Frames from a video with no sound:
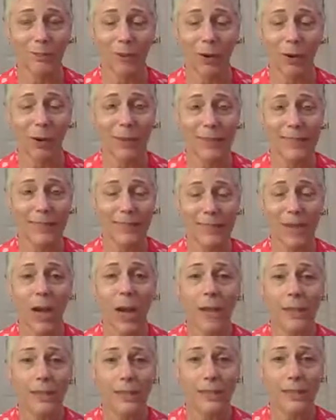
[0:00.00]
all these
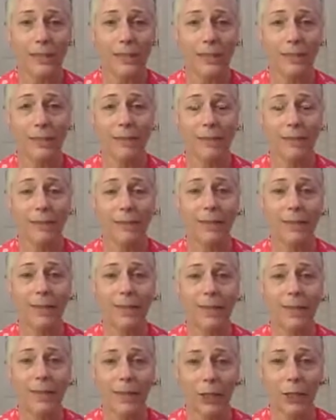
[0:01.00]
toxins
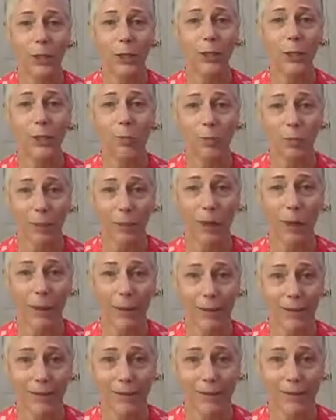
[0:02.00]
in your
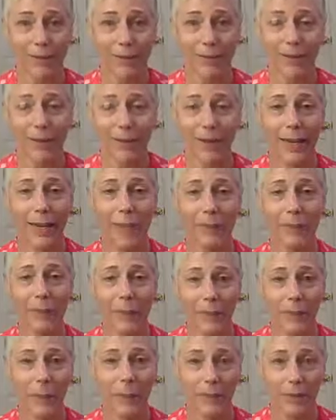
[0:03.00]
brain and
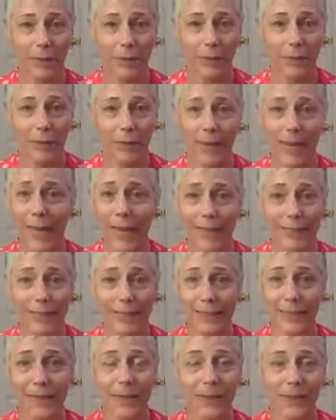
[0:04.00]
building up. That
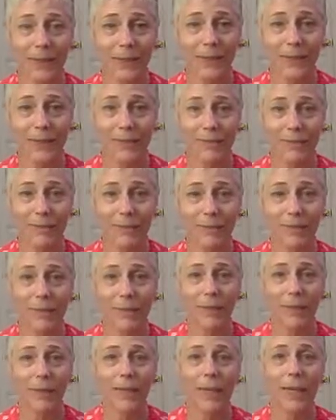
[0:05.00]
is not good.
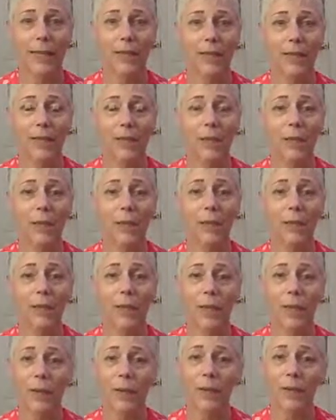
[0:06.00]
And so
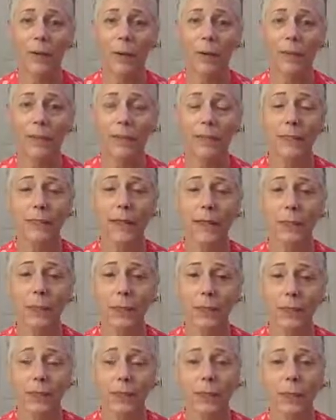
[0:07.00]
the other part is not
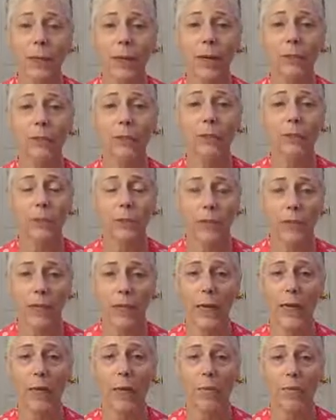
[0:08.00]
just your brain, but your
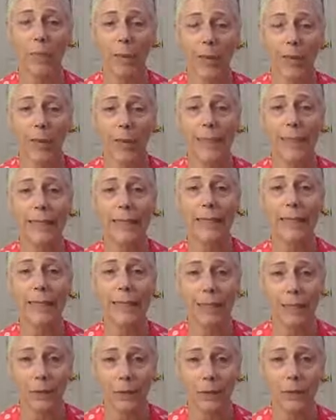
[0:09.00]
entire body
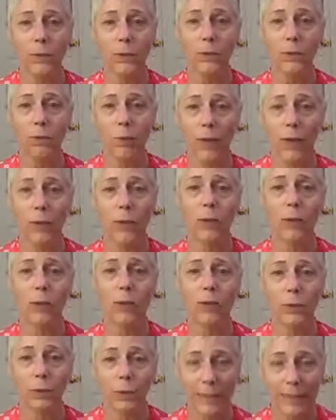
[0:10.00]
heals while
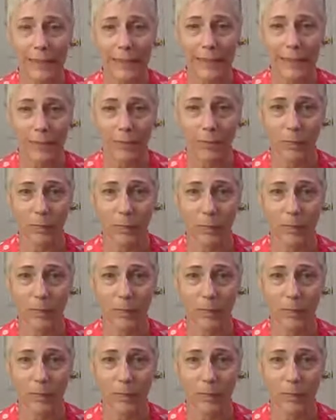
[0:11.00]
you sleep.